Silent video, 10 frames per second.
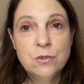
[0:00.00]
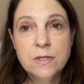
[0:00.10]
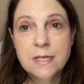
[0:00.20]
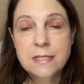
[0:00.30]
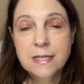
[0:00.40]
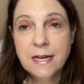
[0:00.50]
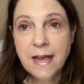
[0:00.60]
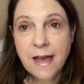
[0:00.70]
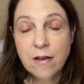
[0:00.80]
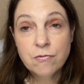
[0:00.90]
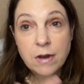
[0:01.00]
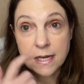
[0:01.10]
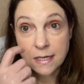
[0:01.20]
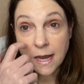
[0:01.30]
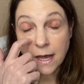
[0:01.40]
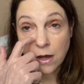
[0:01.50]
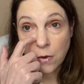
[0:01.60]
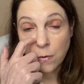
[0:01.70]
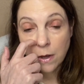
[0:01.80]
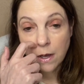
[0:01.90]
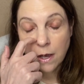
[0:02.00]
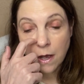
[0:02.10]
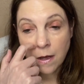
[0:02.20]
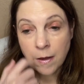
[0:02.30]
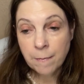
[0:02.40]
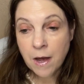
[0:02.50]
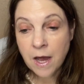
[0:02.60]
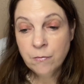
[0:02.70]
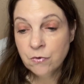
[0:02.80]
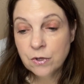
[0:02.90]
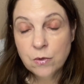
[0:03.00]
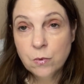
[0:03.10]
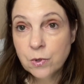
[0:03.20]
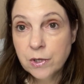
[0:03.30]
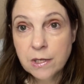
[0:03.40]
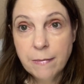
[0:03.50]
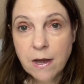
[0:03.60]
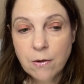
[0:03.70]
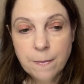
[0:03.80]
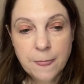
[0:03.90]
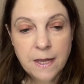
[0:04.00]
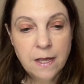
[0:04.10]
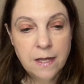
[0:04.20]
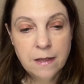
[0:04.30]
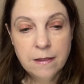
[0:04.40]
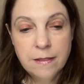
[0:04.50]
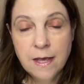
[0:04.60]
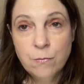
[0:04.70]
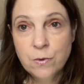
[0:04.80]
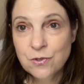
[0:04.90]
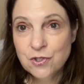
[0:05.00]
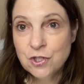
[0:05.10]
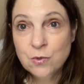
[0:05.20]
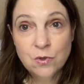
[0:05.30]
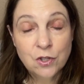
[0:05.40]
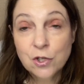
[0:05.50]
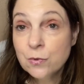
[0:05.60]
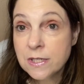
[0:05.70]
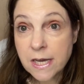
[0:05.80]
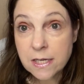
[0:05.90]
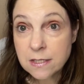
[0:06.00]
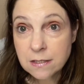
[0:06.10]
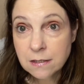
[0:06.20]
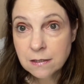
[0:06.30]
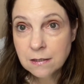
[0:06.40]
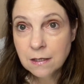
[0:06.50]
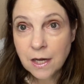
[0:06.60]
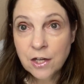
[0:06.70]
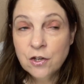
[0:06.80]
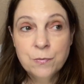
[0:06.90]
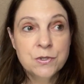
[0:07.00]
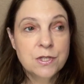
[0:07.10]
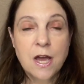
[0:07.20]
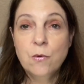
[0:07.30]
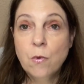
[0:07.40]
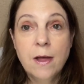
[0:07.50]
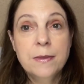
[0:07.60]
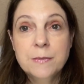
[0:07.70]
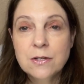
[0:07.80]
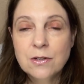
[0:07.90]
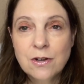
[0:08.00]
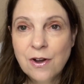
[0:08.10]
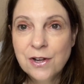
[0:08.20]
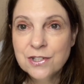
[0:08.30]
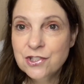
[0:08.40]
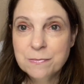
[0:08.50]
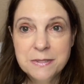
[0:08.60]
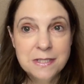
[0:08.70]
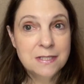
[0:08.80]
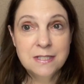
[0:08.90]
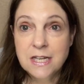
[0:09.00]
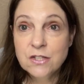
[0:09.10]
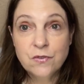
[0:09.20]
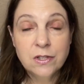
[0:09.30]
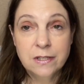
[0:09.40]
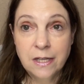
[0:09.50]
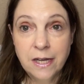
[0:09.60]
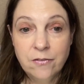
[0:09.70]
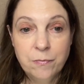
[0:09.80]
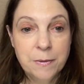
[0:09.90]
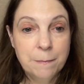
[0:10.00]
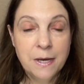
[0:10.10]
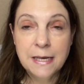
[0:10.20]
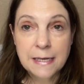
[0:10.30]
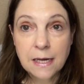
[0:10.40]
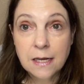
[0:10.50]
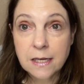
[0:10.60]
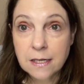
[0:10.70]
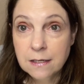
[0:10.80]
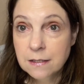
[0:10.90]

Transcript: kids that I have right now, I'm really worried about them with student loan debt. I want them to go to college and be successful in life, but my God,